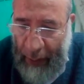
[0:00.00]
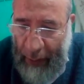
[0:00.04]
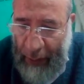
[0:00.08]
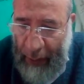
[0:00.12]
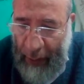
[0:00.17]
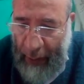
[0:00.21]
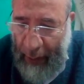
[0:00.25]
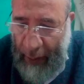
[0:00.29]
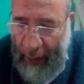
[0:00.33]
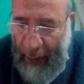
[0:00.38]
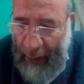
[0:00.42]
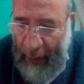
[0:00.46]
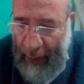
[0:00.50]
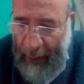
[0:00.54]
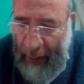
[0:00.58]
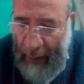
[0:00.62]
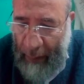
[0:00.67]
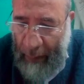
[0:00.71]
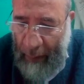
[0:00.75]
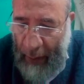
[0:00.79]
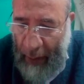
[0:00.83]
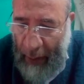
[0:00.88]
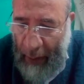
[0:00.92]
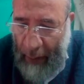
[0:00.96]
Turner,
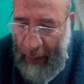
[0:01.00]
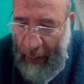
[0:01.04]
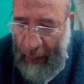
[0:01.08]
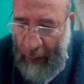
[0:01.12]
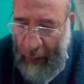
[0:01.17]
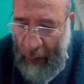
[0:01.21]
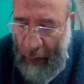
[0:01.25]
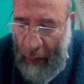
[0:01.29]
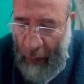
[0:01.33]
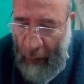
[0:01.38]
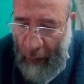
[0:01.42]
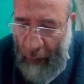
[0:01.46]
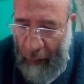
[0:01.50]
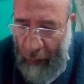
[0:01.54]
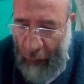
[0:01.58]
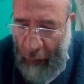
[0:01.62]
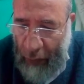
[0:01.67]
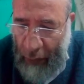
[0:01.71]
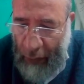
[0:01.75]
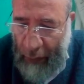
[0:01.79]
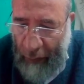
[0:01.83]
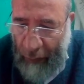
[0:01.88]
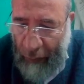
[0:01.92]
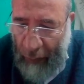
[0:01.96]
it means
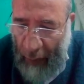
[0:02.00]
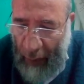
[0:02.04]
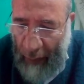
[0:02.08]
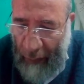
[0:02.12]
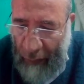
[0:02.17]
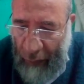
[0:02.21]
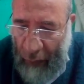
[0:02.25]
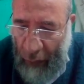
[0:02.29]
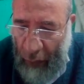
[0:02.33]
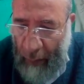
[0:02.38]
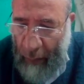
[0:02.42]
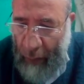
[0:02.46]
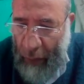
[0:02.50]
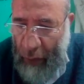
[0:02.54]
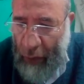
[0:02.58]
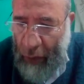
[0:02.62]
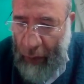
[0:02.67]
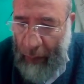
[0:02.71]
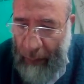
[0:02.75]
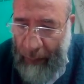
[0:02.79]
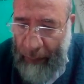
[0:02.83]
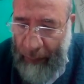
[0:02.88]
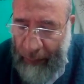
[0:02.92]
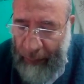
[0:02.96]
45
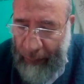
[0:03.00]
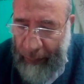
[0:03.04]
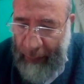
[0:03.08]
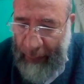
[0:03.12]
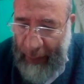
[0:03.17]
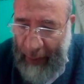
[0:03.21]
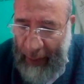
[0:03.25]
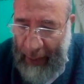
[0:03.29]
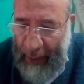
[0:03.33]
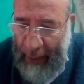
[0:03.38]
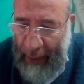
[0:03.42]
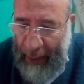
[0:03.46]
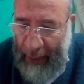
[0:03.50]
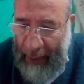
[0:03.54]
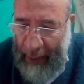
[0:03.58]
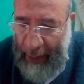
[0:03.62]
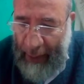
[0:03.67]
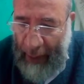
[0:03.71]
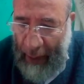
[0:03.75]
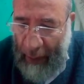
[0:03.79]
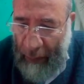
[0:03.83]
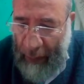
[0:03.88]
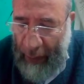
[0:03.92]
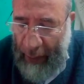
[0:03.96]
chromosome.
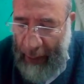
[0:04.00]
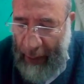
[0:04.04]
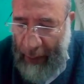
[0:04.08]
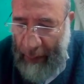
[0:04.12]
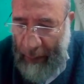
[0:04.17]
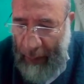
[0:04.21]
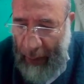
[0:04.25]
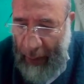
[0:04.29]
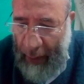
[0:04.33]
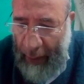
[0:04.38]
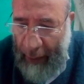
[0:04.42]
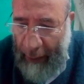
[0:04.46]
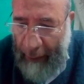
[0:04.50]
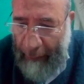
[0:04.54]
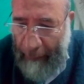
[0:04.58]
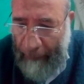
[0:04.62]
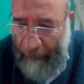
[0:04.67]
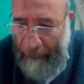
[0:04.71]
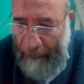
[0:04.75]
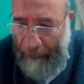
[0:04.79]
Down, it means